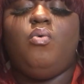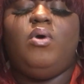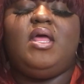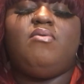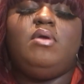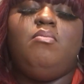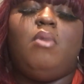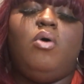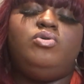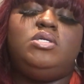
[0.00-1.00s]
whatever
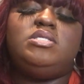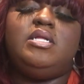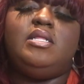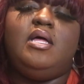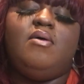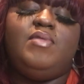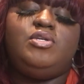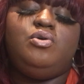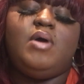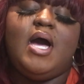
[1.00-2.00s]
emotions and love
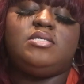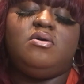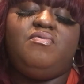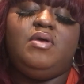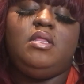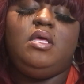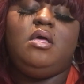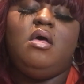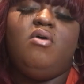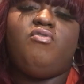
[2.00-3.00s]
that you guys are
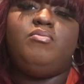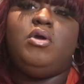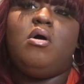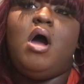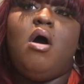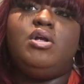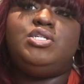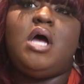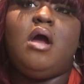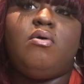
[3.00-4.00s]
feeling from your heart
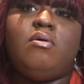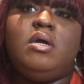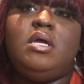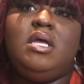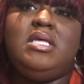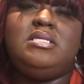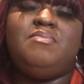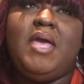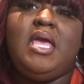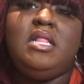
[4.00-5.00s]
chakra
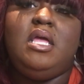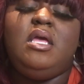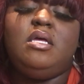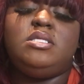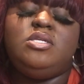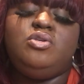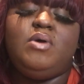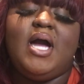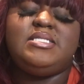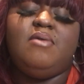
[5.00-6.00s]
expanding since
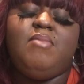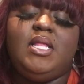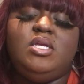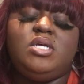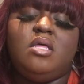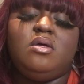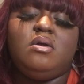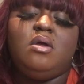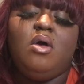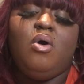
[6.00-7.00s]
you guys have met each other,